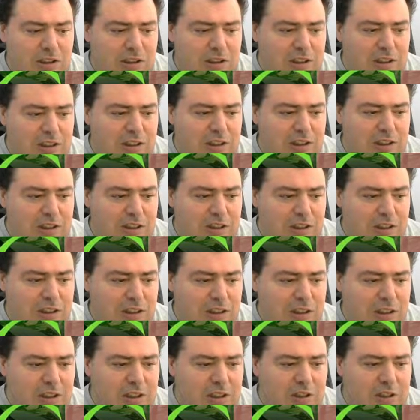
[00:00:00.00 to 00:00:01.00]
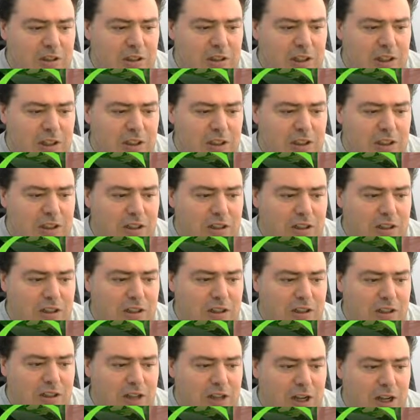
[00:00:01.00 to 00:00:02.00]
and you get
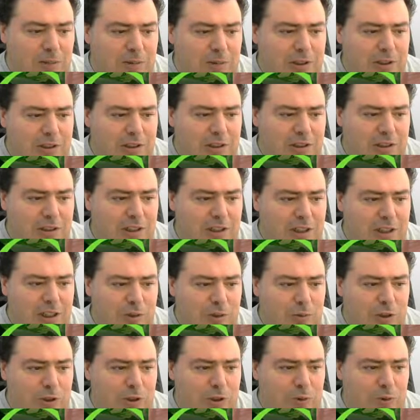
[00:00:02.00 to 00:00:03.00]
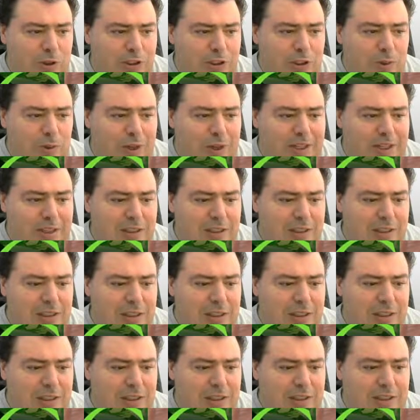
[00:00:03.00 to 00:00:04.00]
an option to select which one you want.
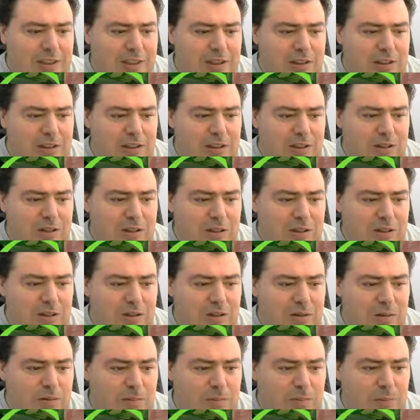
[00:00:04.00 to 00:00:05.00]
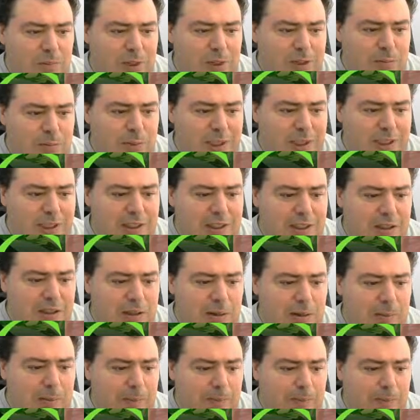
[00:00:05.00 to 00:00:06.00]
You can pick prayer,
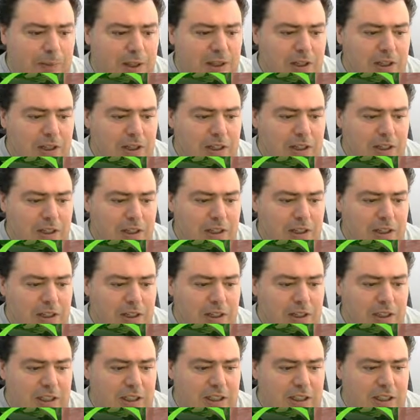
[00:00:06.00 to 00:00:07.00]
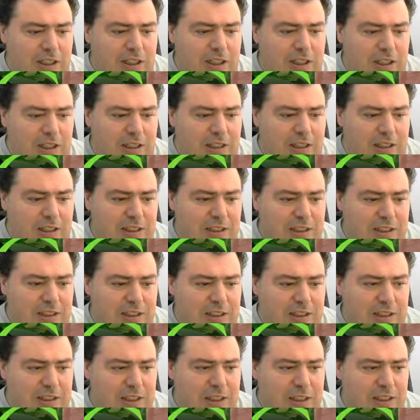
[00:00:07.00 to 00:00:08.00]
and then
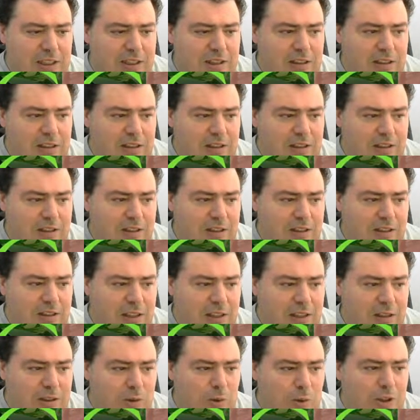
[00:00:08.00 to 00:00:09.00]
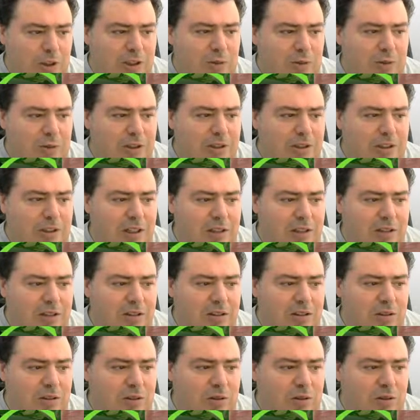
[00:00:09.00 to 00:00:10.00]
you get
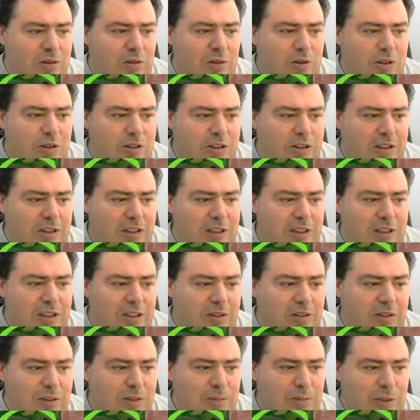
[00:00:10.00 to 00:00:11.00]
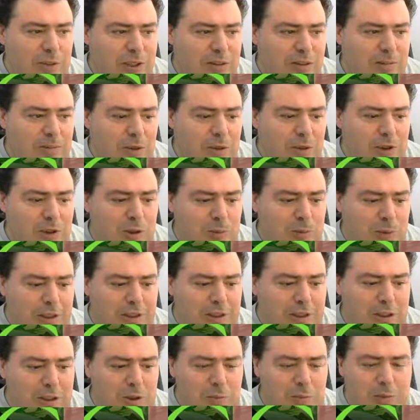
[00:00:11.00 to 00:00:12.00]
21,293 bonus
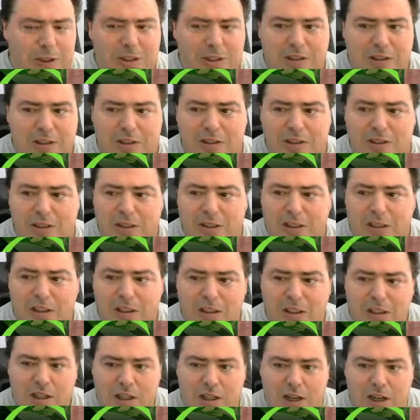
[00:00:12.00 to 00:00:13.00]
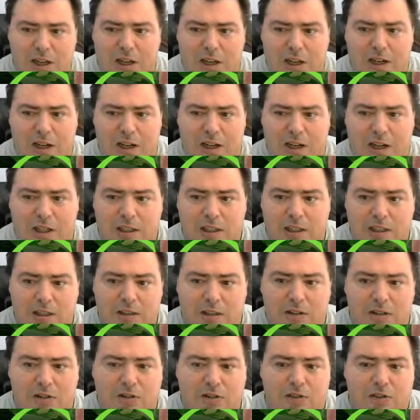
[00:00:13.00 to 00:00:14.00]
prayer experience.
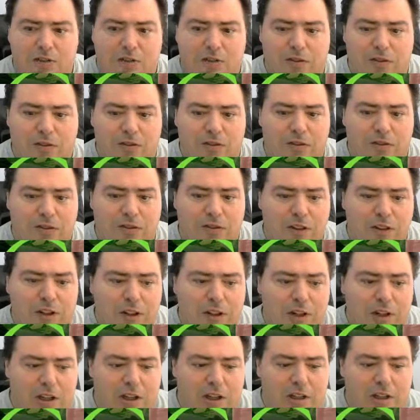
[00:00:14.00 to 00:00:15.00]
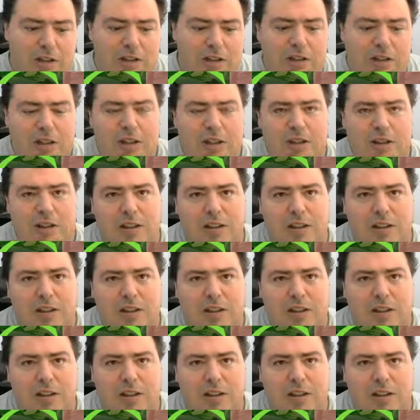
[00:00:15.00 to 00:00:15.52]
If the